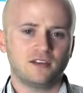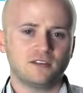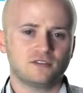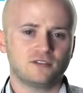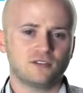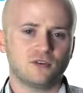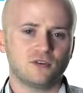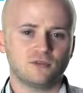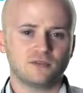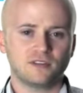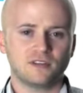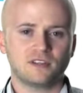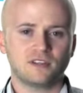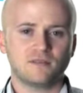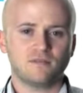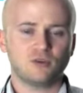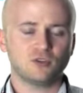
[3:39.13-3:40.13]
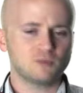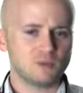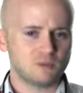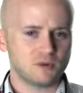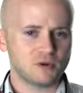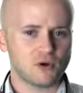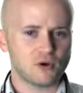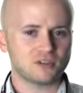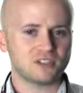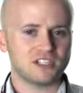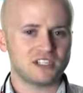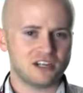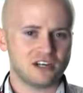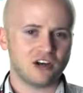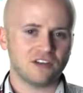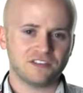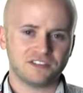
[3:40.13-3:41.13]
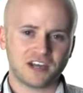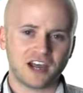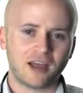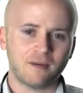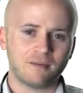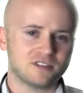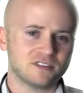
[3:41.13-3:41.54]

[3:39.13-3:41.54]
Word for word: So most people go out to eat all the time.